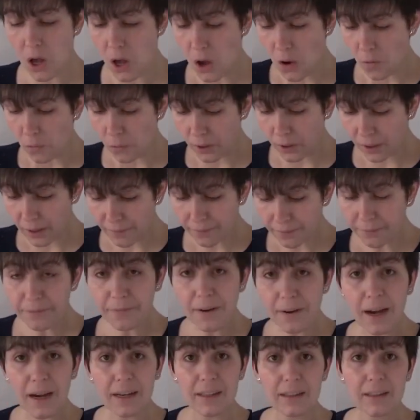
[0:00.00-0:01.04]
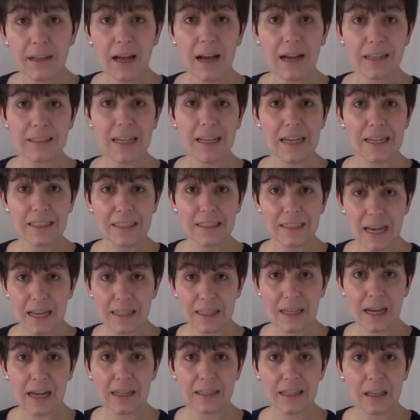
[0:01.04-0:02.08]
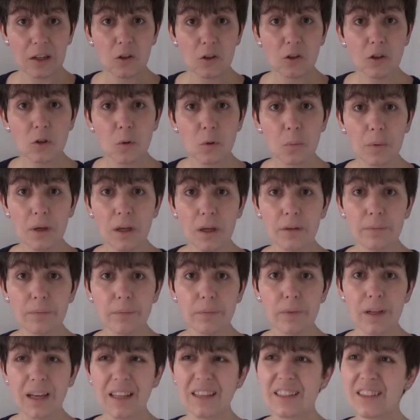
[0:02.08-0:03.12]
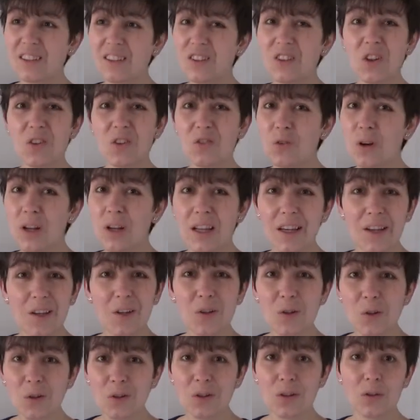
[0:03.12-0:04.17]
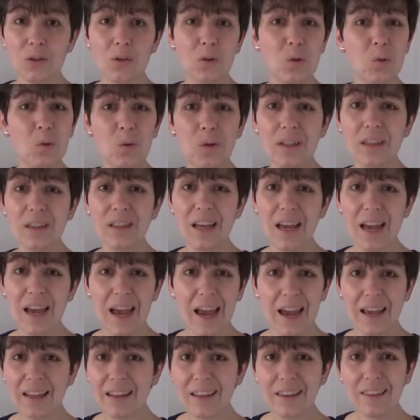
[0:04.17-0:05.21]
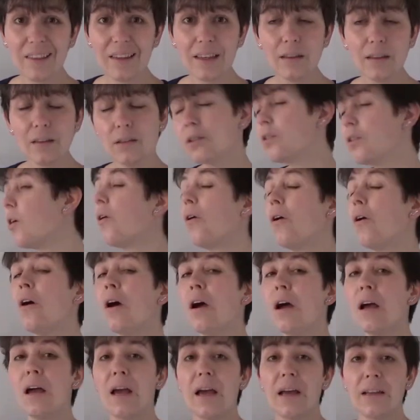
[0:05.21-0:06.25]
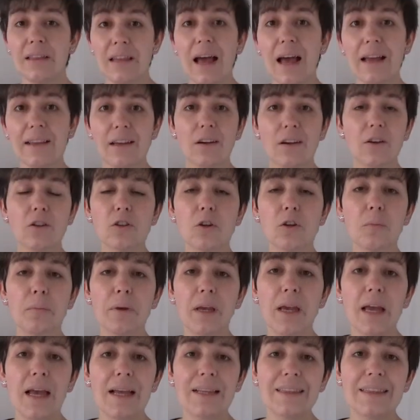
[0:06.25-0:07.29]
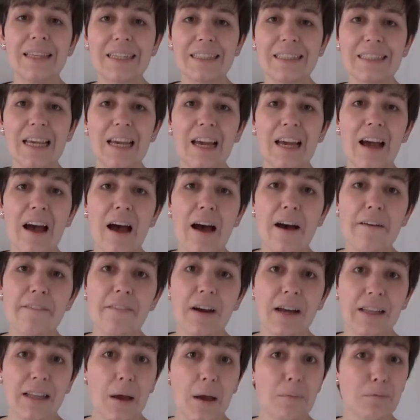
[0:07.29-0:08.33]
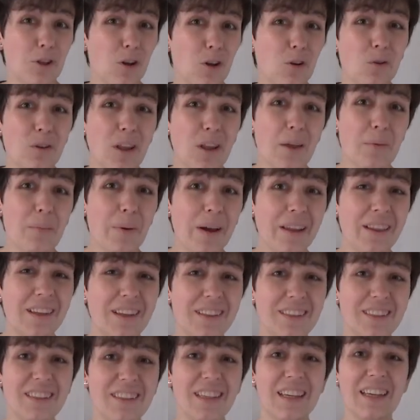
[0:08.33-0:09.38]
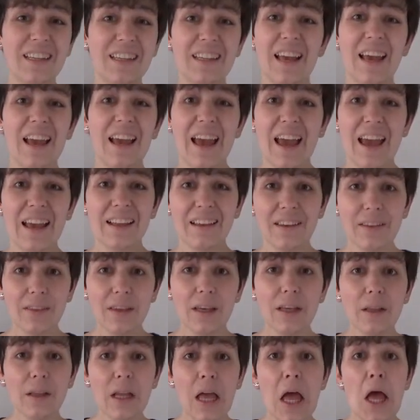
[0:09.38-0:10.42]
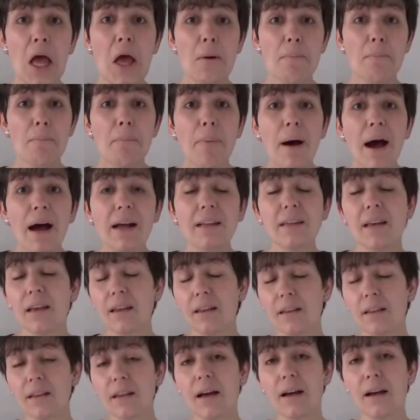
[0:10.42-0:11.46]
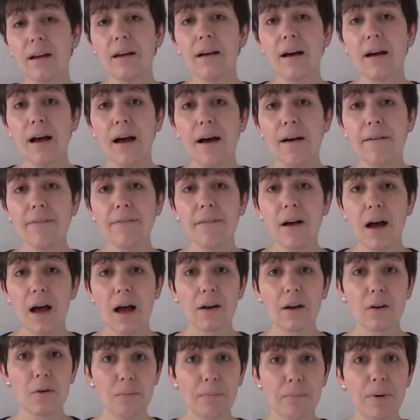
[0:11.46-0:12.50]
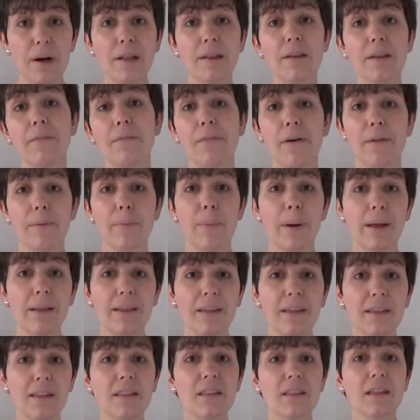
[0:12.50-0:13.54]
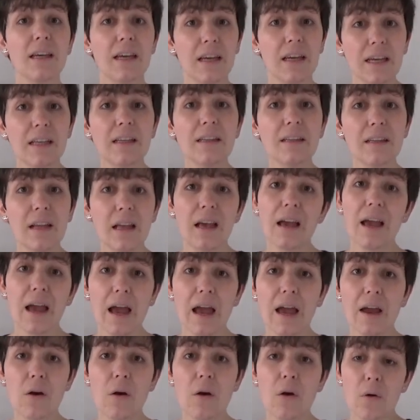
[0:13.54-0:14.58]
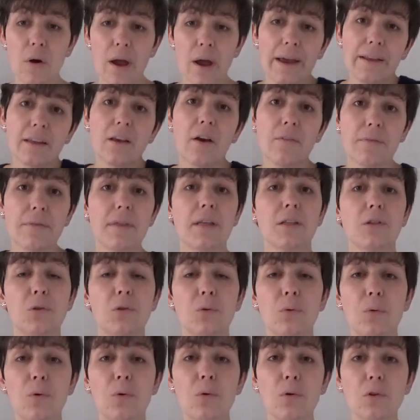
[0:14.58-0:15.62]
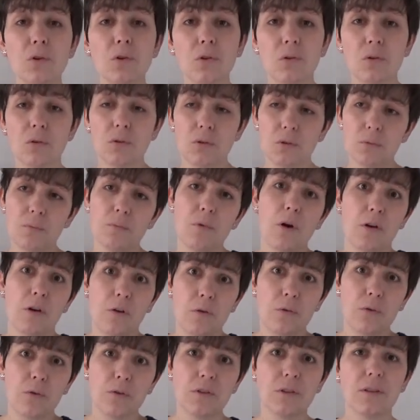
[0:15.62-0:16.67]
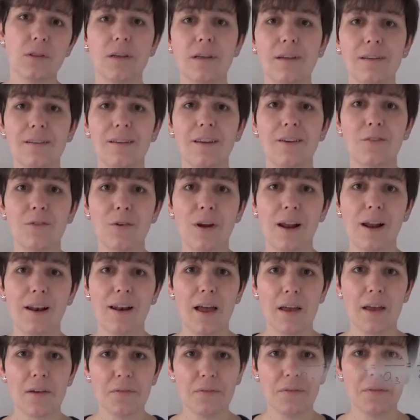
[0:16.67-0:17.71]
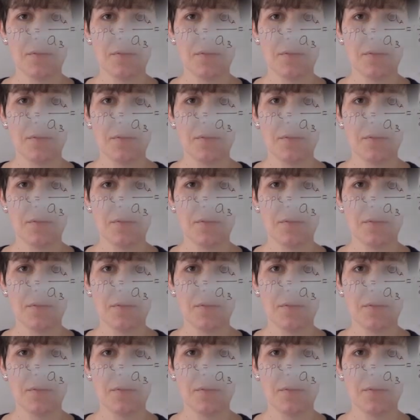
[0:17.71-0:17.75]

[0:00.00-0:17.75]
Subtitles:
We can find, as I said, an economy that is not really good doing anything, so that economy doesn't have an absolute advantage in anything, but it can have a comparative advantage in any of the two good or more good in the real life.